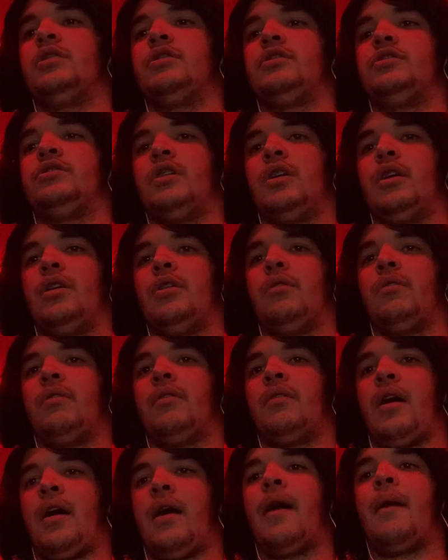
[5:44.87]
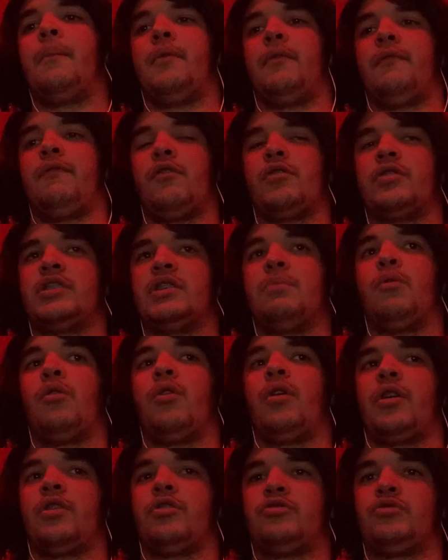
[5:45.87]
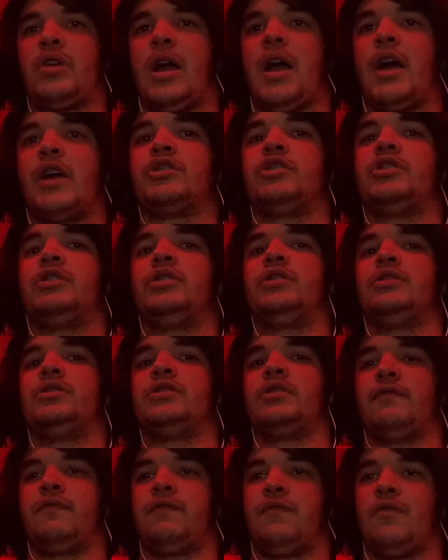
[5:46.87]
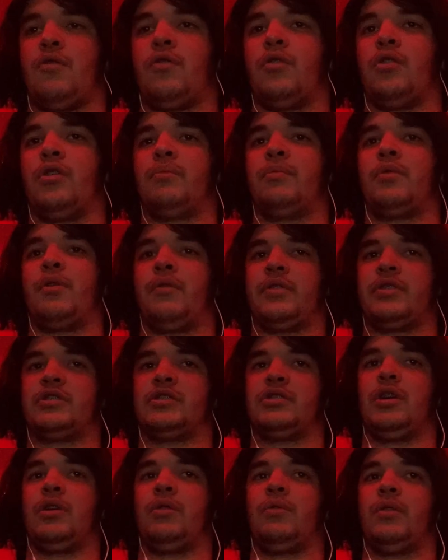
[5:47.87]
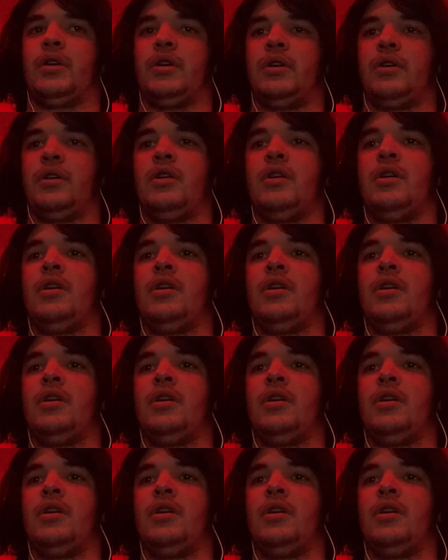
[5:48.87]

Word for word: So I've been focusing more on contractions and form, going slower,